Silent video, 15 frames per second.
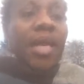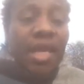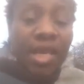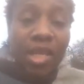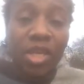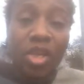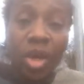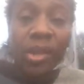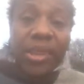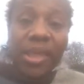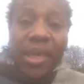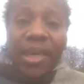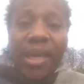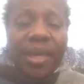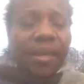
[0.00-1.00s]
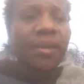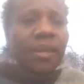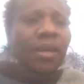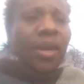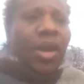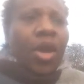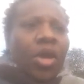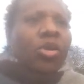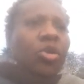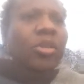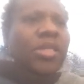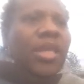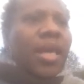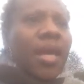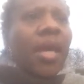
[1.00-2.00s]
in your thinking. You
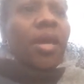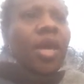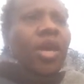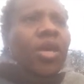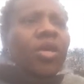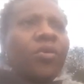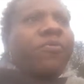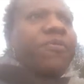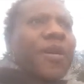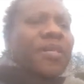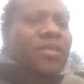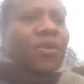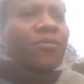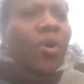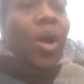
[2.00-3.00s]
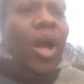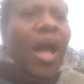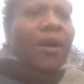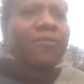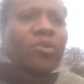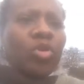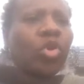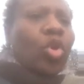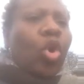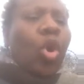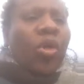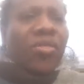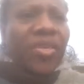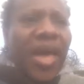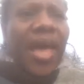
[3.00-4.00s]
see, you first of all have to
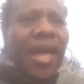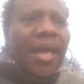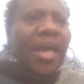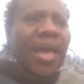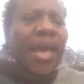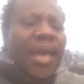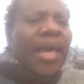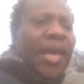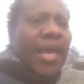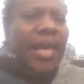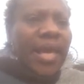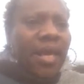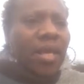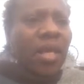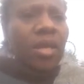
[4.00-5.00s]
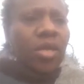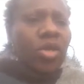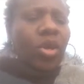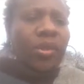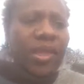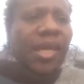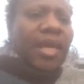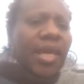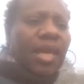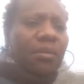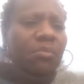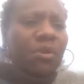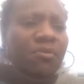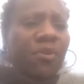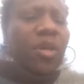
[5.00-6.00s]
go there in your
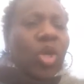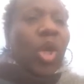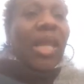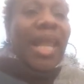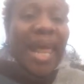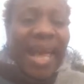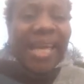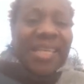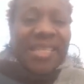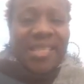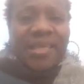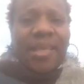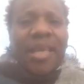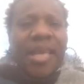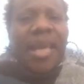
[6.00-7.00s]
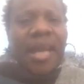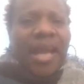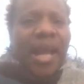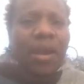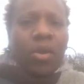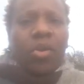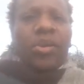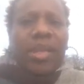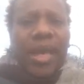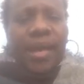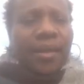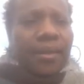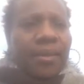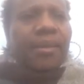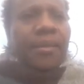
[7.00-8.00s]
thinking before your legs can go there.
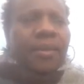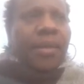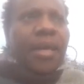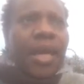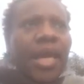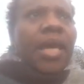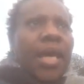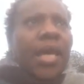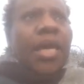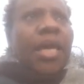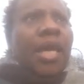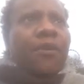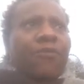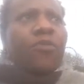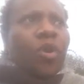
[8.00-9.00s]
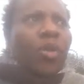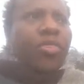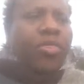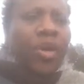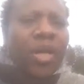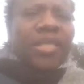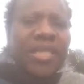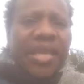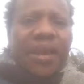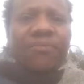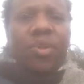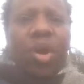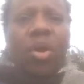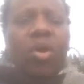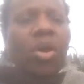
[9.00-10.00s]
If your thoughts have
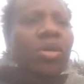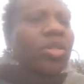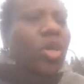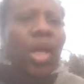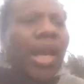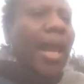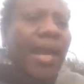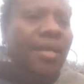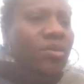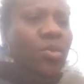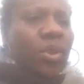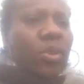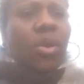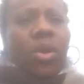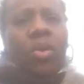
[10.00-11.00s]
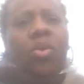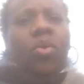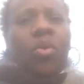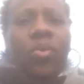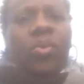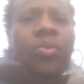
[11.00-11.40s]
not gone, your legs will not go.